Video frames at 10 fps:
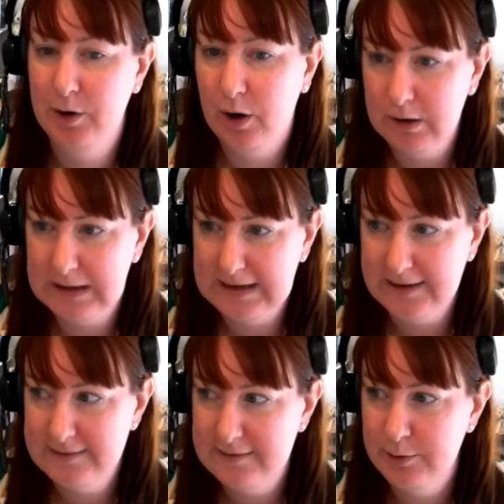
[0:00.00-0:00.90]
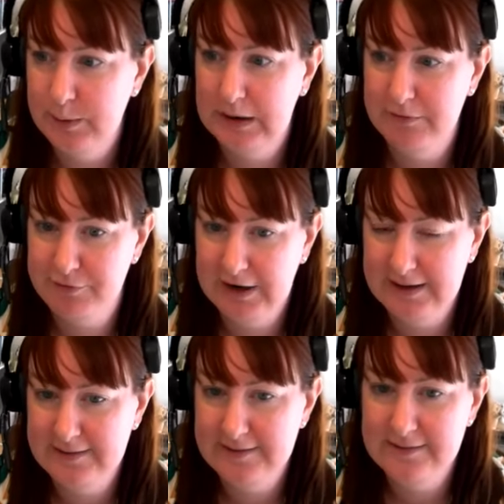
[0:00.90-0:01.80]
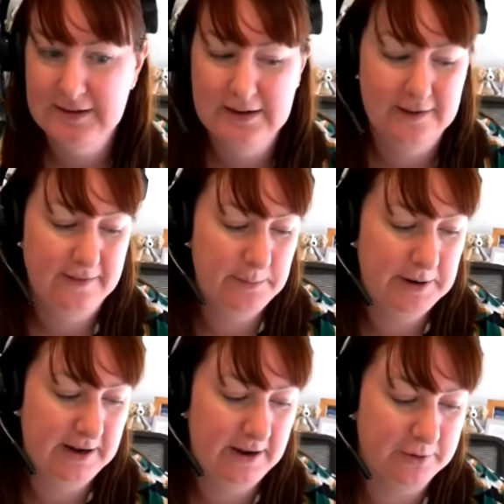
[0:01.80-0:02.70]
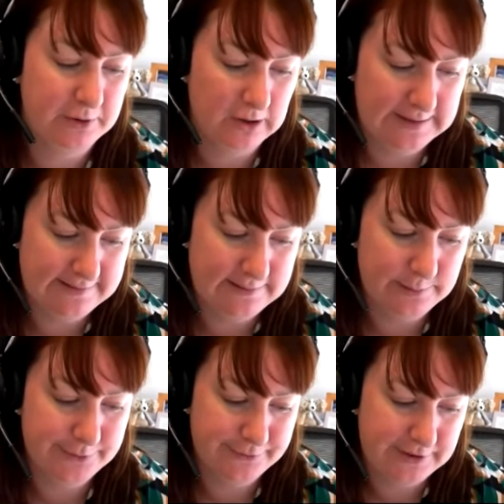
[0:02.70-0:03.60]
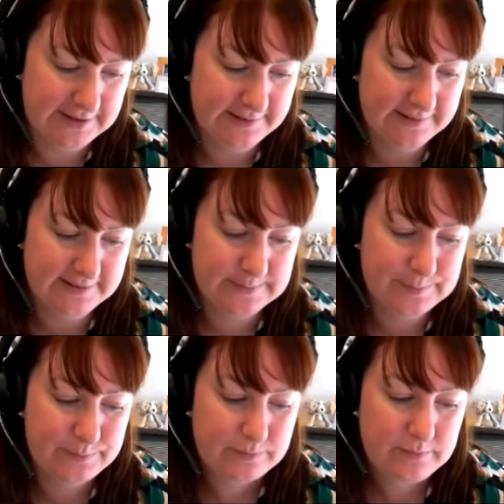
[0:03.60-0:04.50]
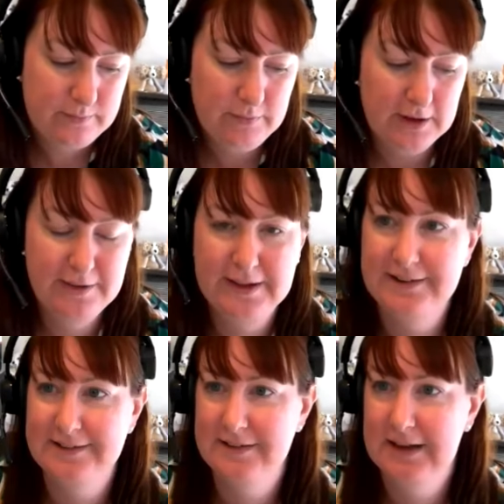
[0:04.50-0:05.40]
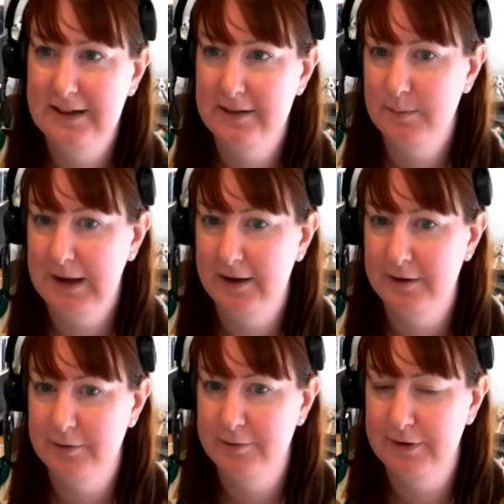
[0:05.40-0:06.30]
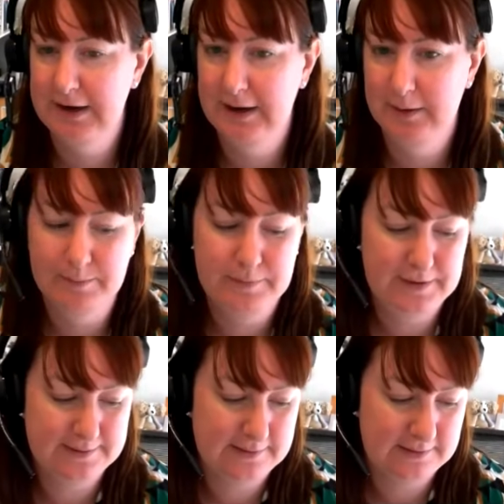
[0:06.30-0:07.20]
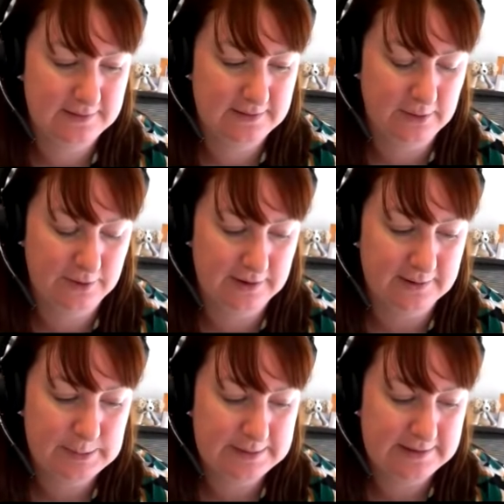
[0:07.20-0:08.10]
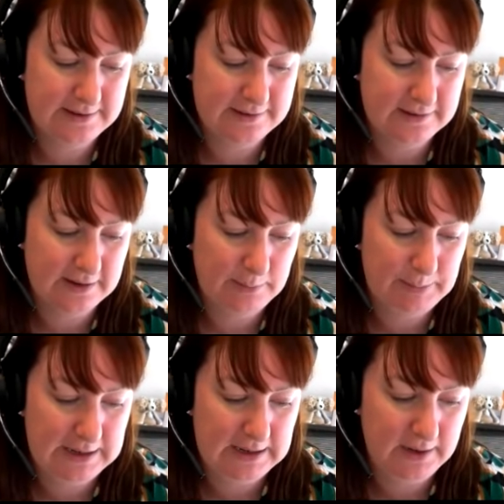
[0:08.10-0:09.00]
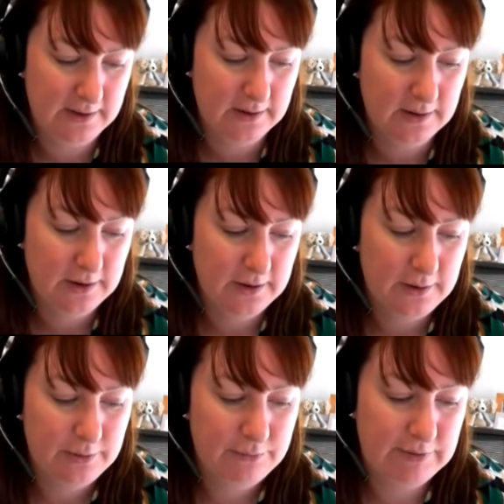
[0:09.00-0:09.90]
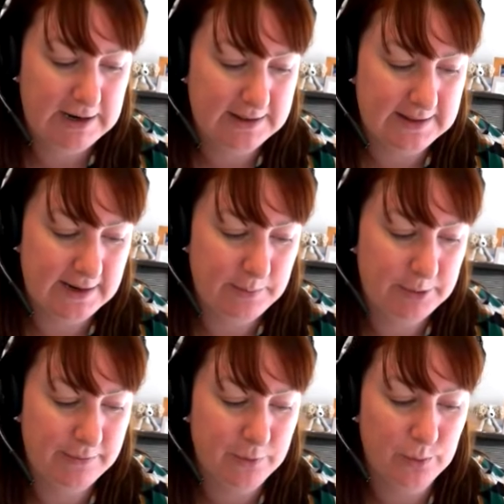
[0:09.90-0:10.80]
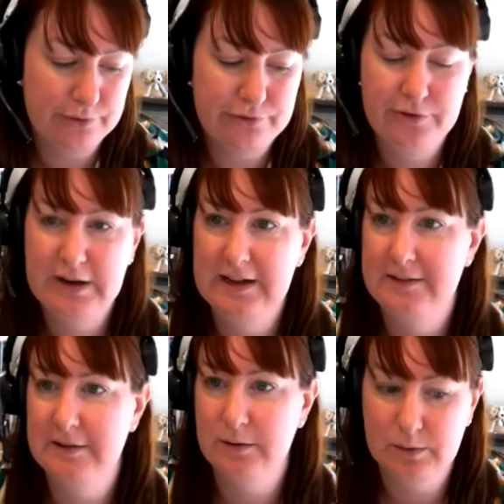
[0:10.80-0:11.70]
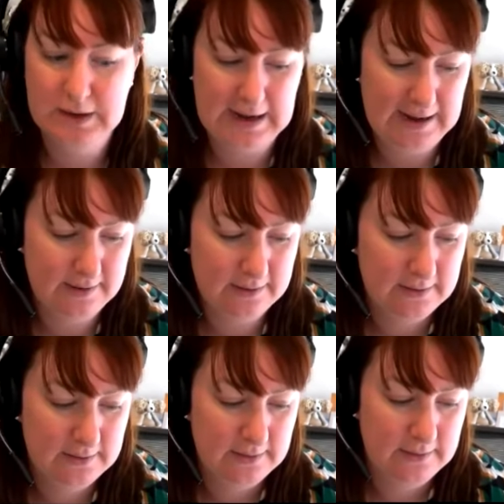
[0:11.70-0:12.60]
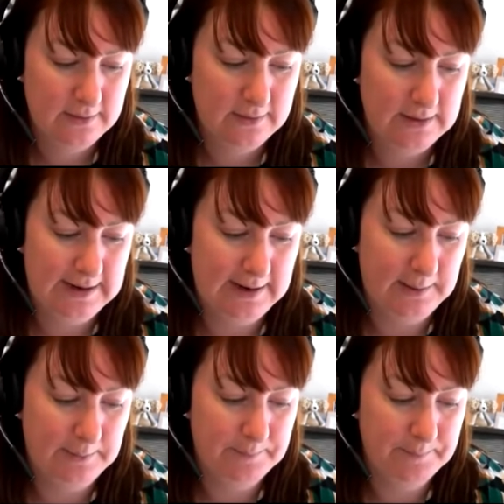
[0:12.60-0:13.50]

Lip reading: colleagues who are friends, they might have clients who are friends, I think doesn't get them out of this conduct potentially being regulated. But of course, you need to look at the